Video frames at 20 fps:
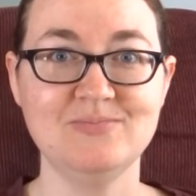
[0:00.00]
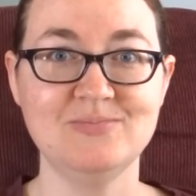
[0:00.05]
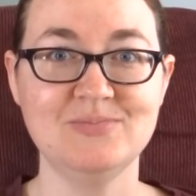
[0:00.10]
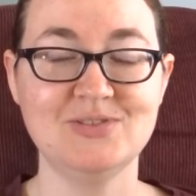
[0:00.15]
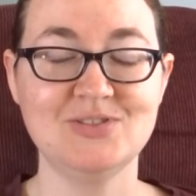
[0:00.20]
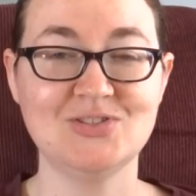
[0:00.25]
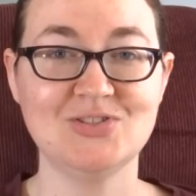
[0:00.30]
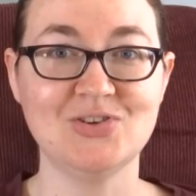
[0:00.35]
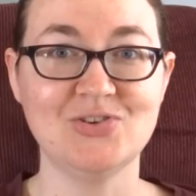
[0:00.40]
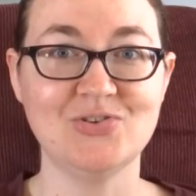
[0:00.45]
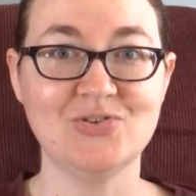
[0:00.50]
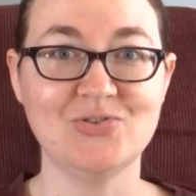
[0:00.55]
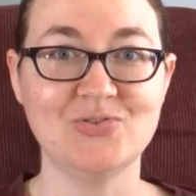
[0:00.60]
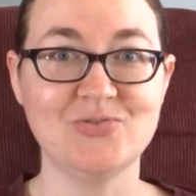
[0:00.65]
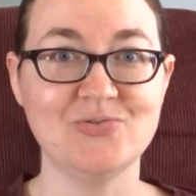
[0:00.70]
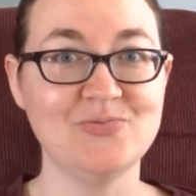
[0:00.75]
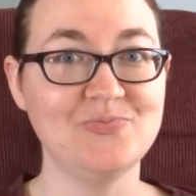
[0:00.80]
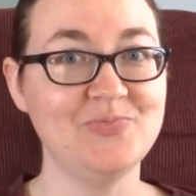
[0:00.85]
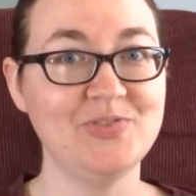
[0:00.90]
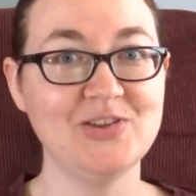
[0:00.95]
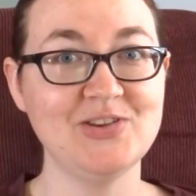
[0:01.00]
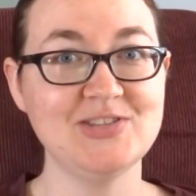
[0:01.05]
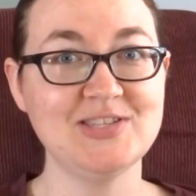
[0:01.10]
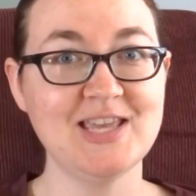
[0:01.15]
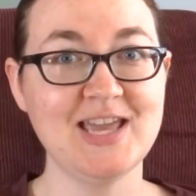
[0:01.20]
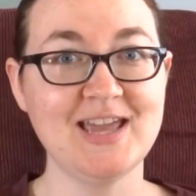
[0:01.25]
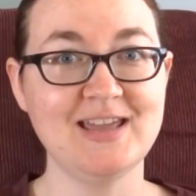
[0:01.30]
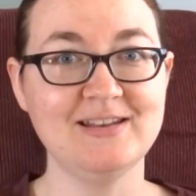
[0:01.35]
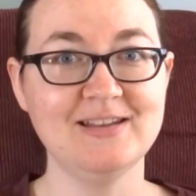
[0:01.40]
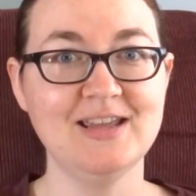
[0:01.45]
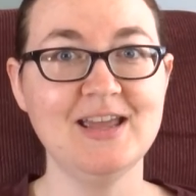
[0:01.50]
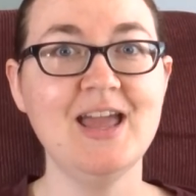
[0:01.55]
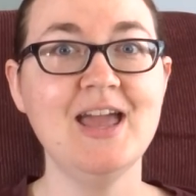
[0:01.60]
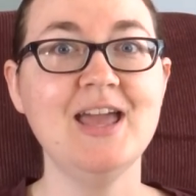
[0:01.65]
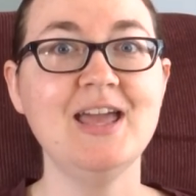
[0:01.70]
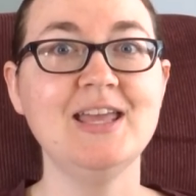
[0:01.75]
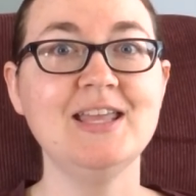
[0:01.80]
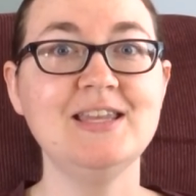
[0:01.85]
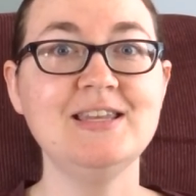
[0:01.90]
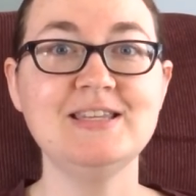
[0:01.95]
So there's that.
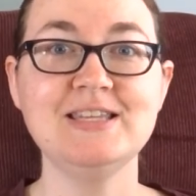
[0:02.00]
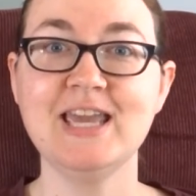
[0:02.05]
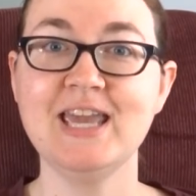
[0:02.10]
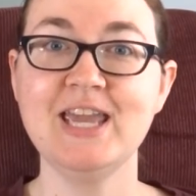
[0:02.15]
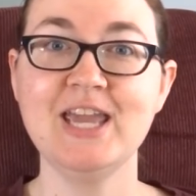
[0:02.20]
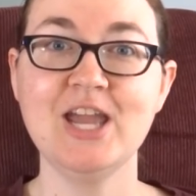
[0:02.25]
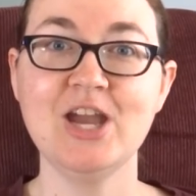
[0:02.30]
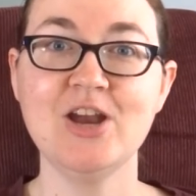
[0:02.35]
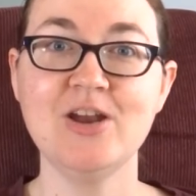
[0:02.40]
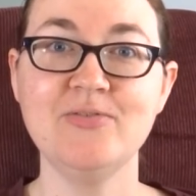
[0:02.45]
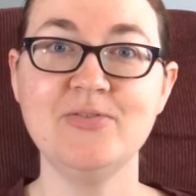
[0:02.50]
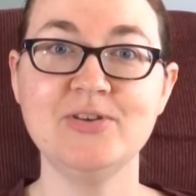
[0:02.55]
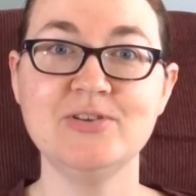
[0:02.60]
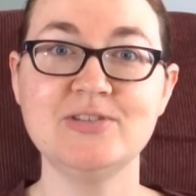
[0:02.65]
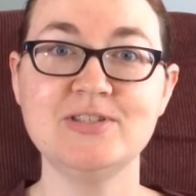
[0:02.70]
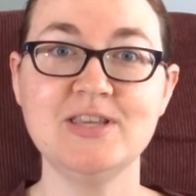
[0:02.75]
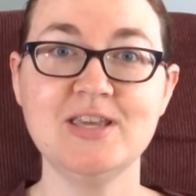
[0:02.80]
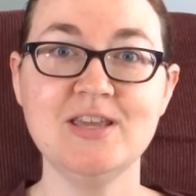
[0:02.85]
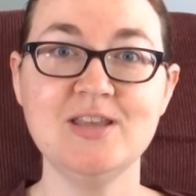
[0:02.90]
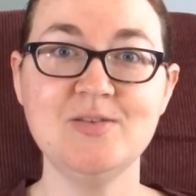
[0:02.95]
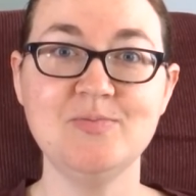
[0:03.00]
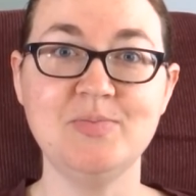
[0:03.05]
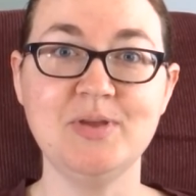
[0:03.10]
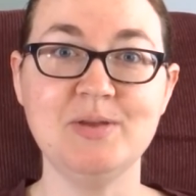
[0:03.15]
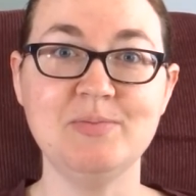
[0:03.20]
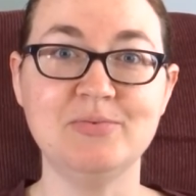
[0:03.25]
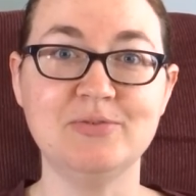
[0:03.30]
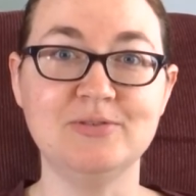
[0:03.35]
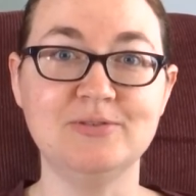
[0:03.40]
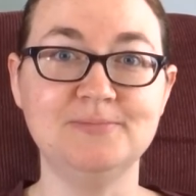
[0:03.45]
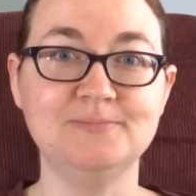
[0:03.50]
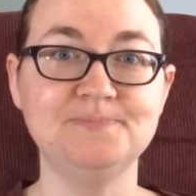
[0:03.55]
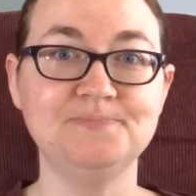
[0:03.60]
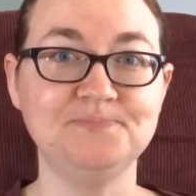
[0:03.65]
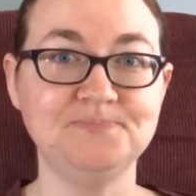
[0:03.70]
Take care of your skin, people.